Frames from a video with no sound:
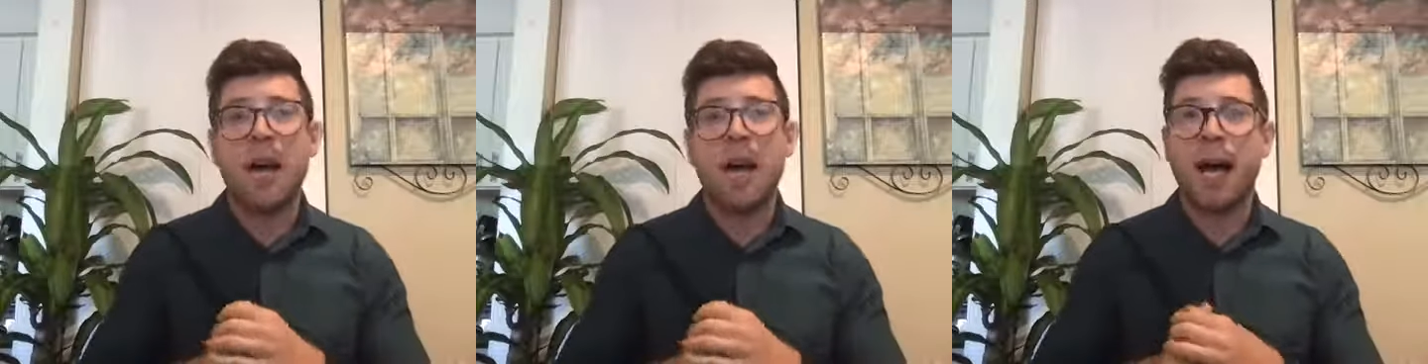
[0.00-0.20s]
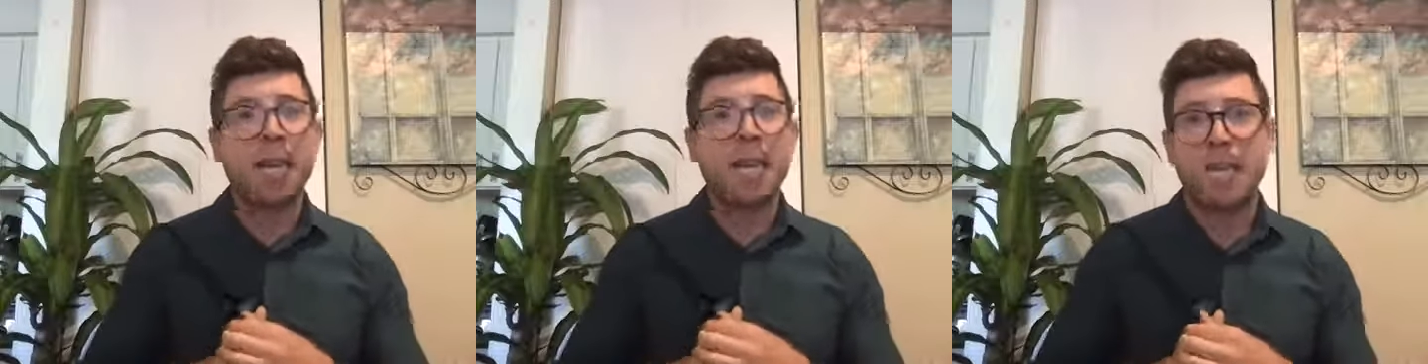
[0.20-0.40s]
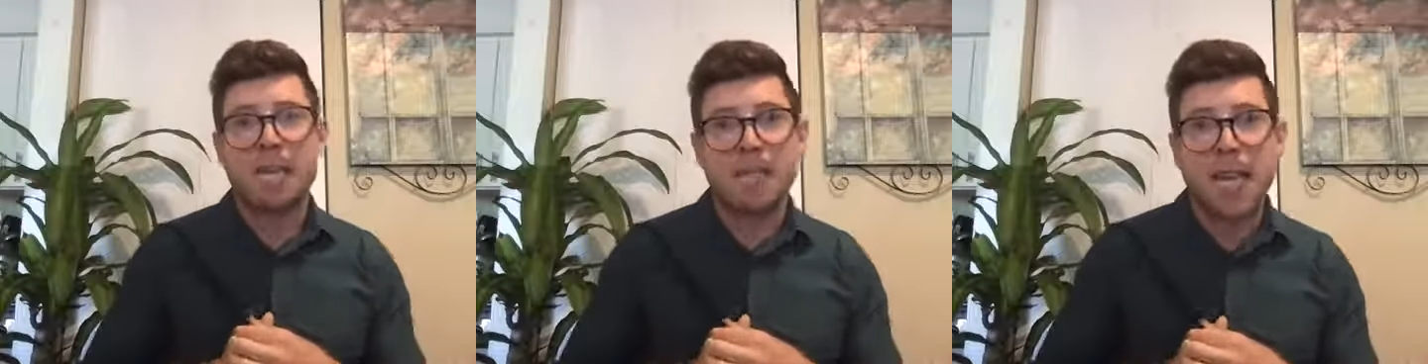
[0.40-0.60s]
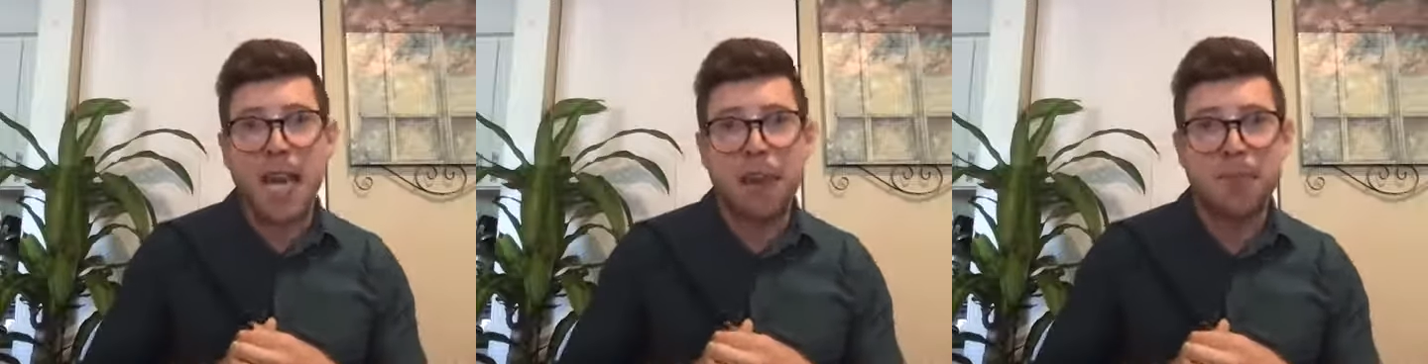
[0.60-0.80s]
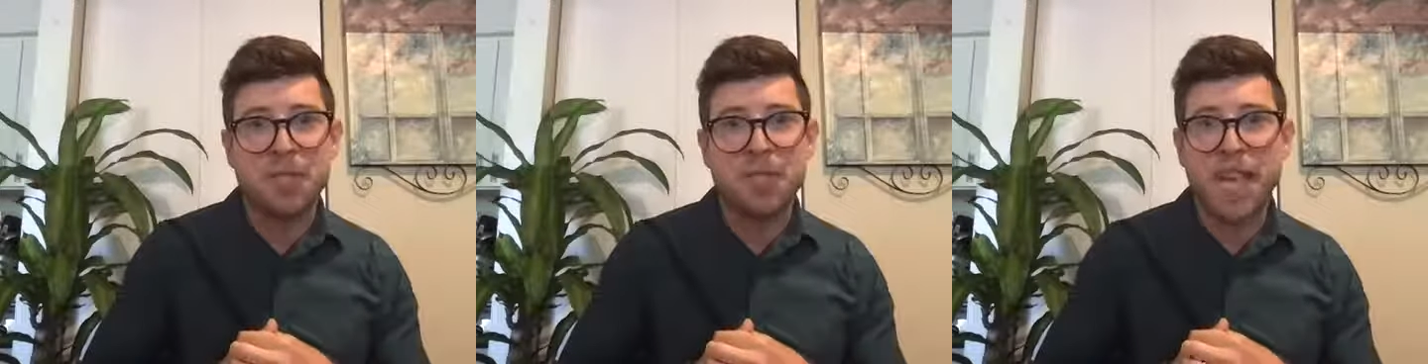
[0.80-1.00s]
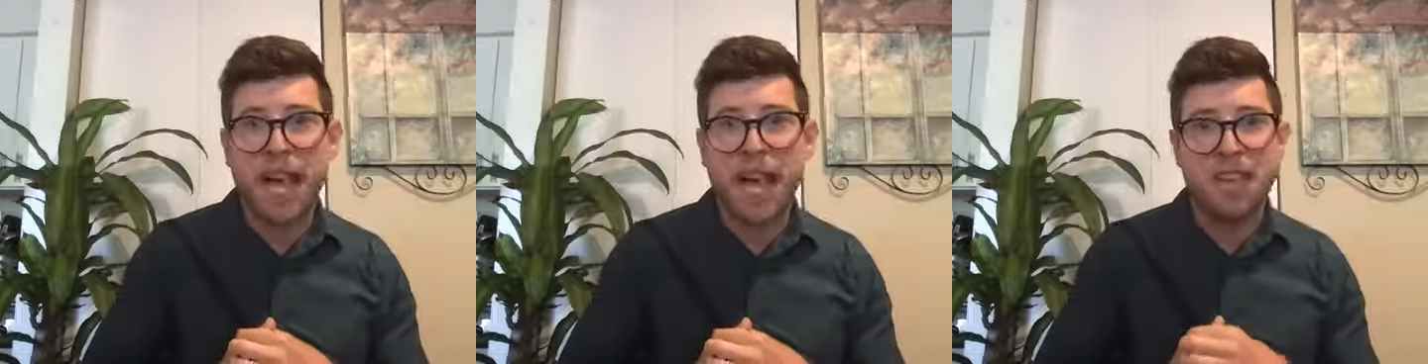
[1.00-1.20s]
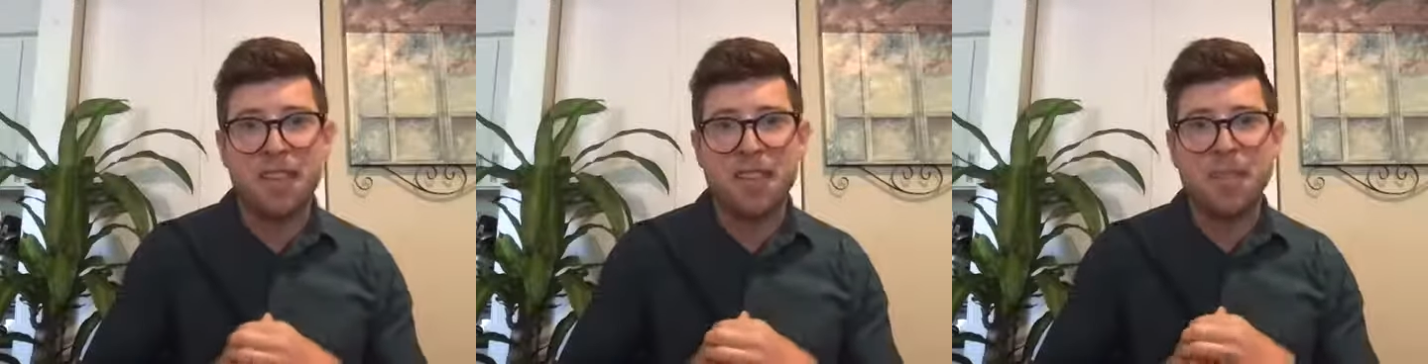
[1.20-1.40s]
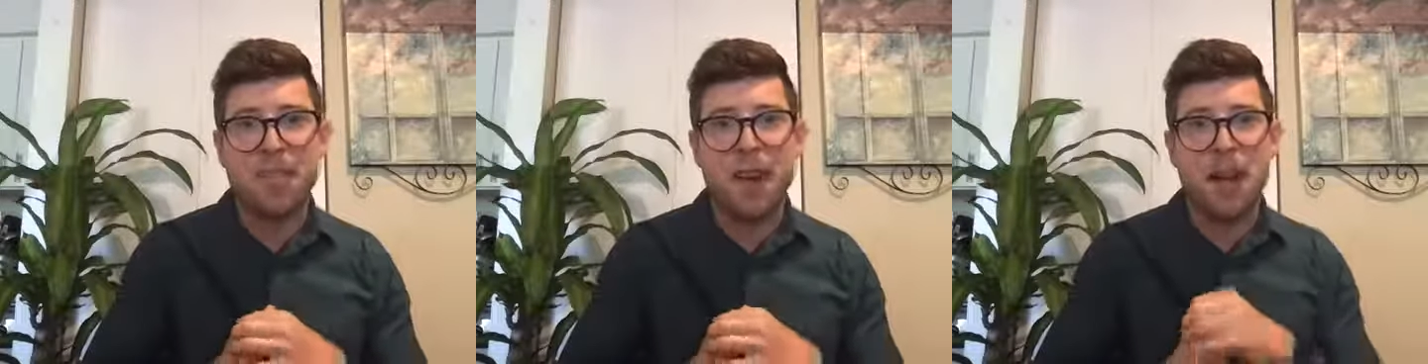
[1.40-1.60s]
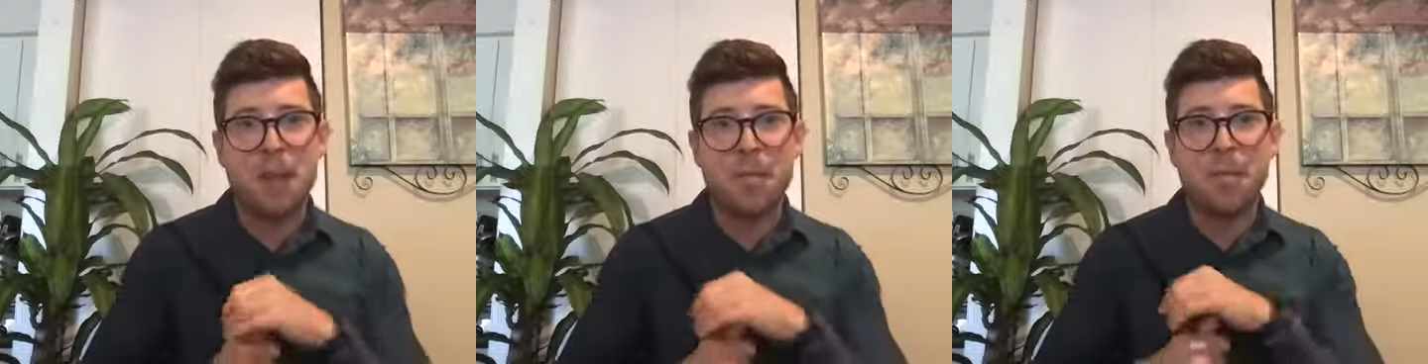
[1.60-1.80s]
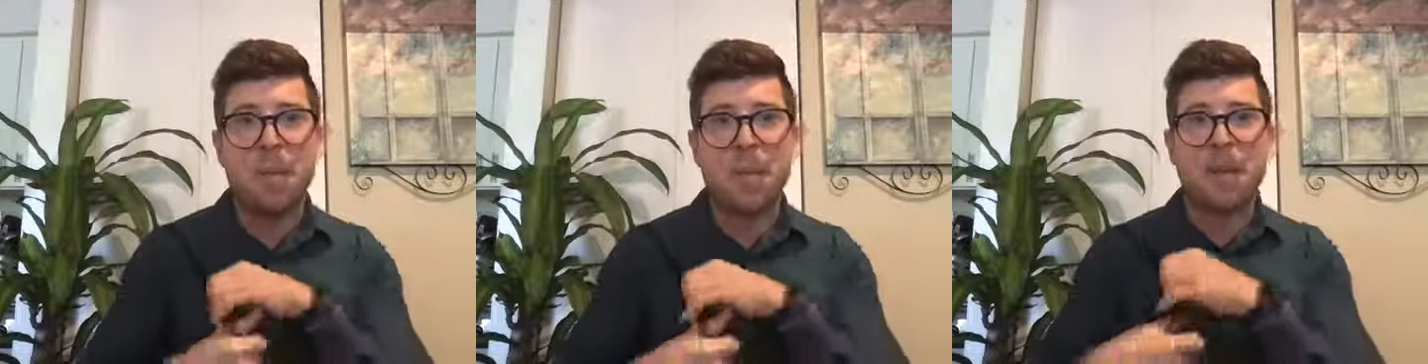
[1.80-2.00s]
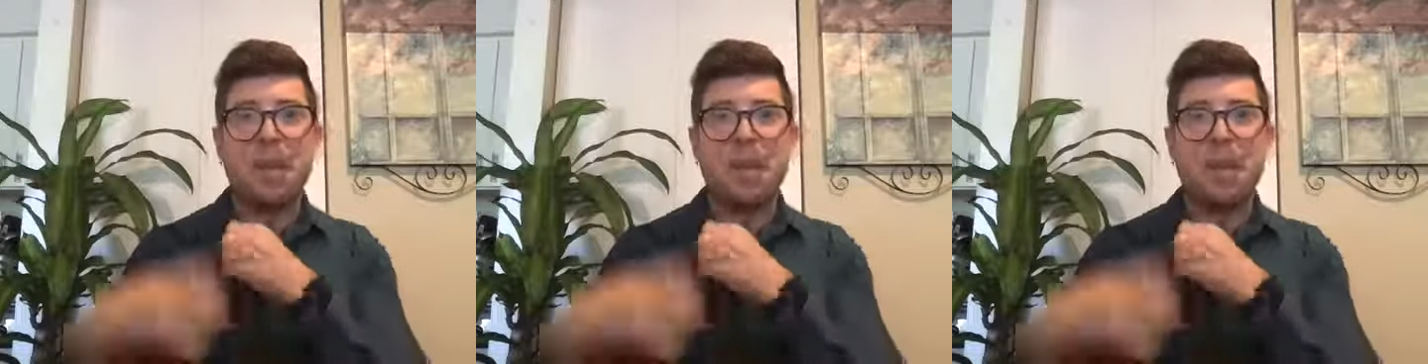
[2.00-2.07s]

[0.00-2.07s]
I can adapt to any environment.